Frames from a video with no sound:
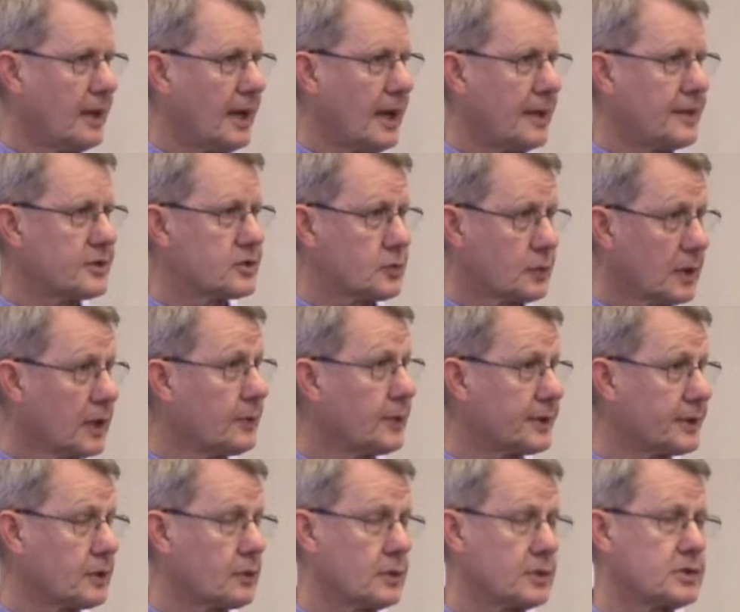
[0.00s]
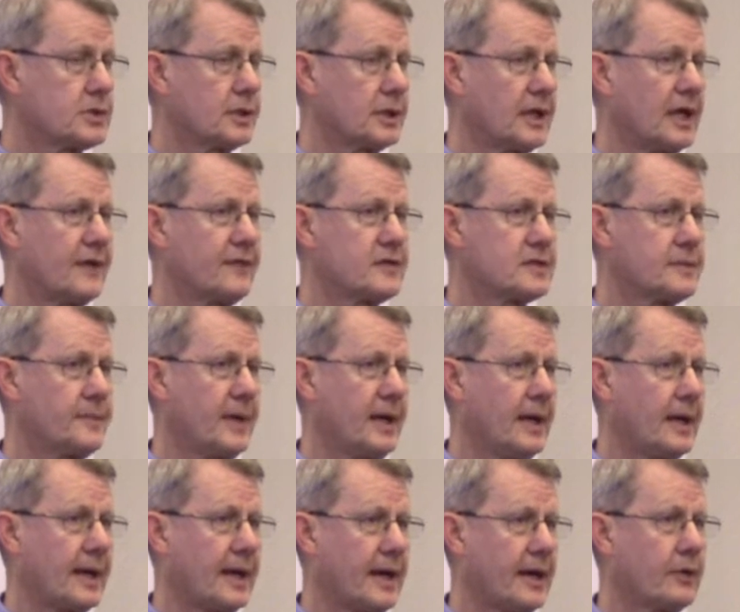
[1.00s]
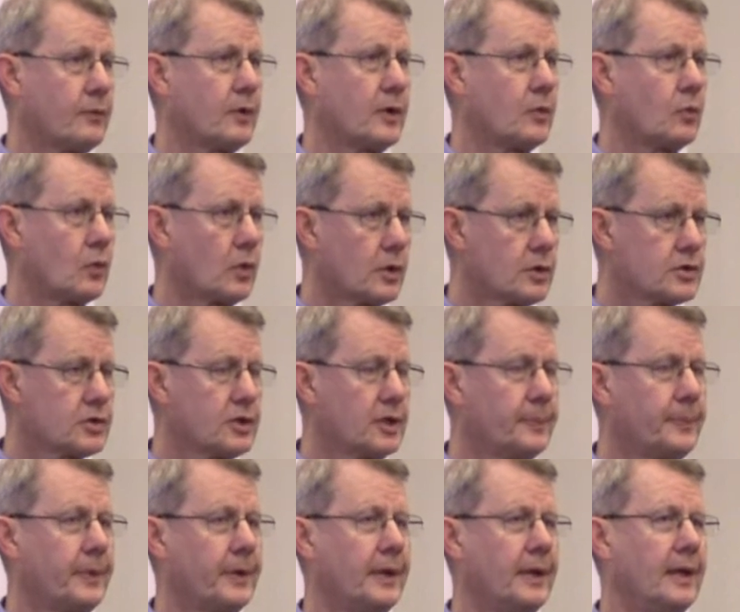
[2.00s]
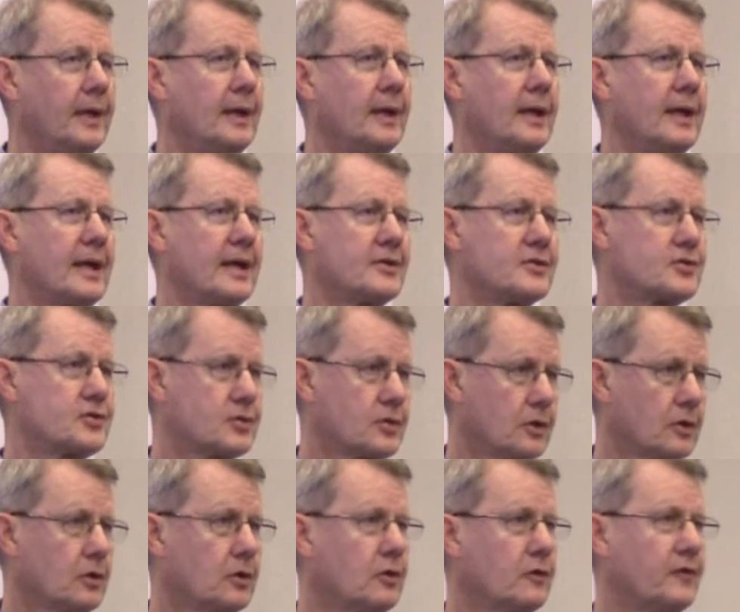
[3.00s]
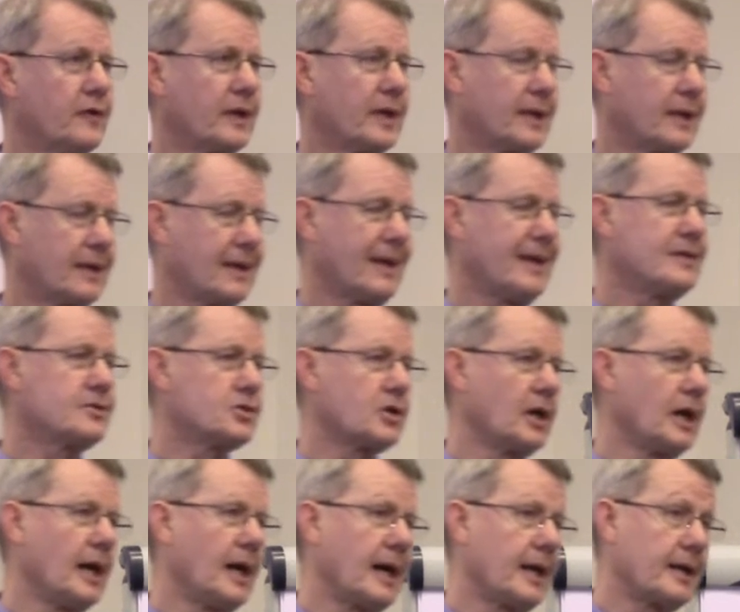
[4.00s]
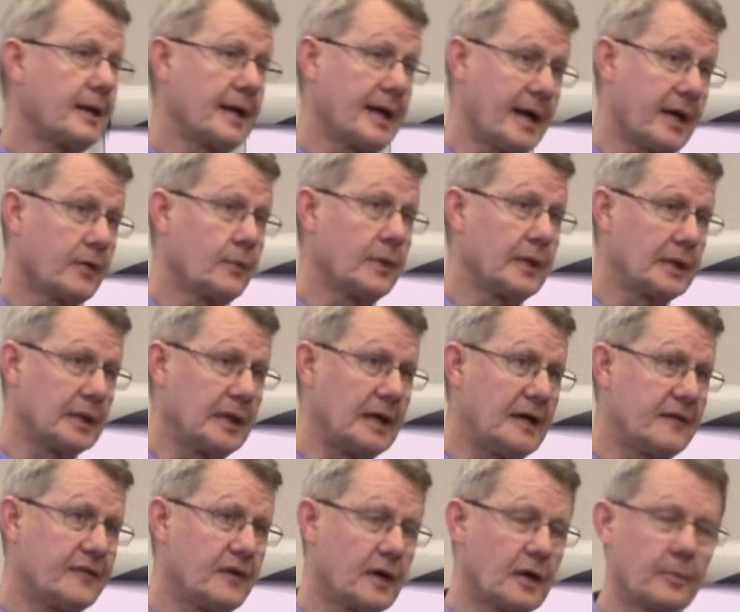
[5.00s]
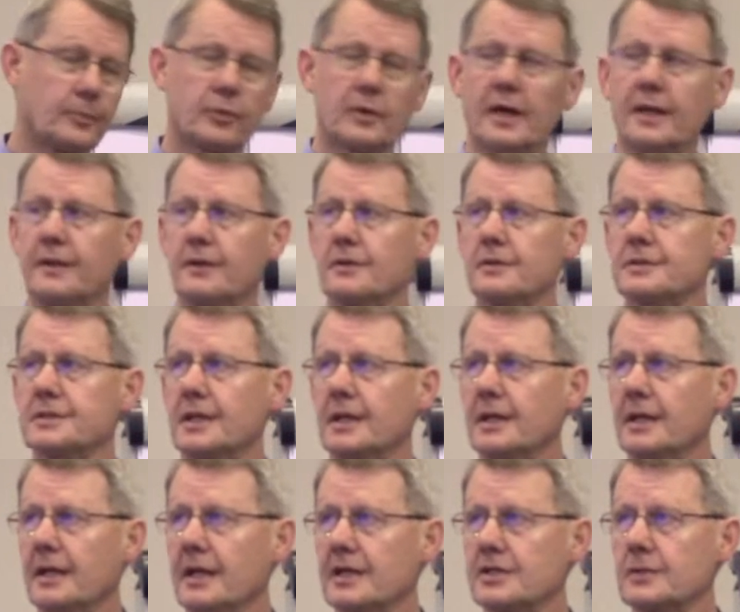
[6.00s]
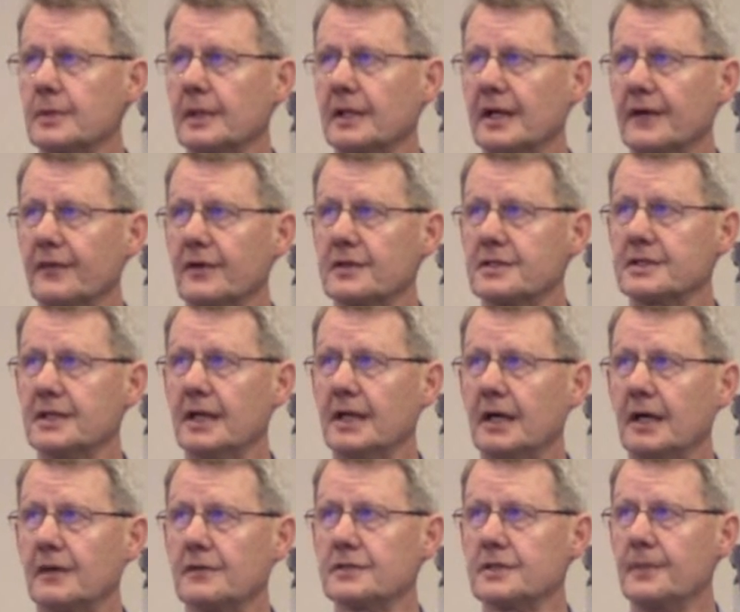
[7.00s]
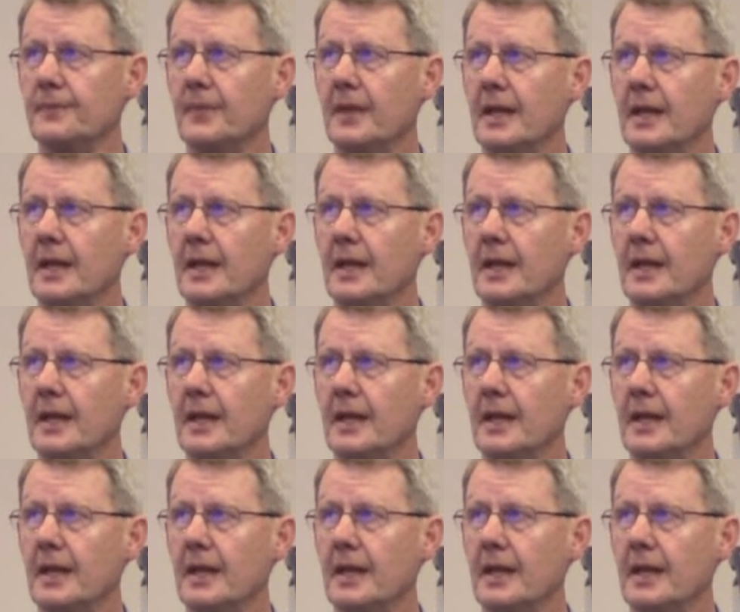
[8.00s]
And it's really what the Christian life is about. How do we worship and serve and engage God, and how do we love our brothers as we love ourselves?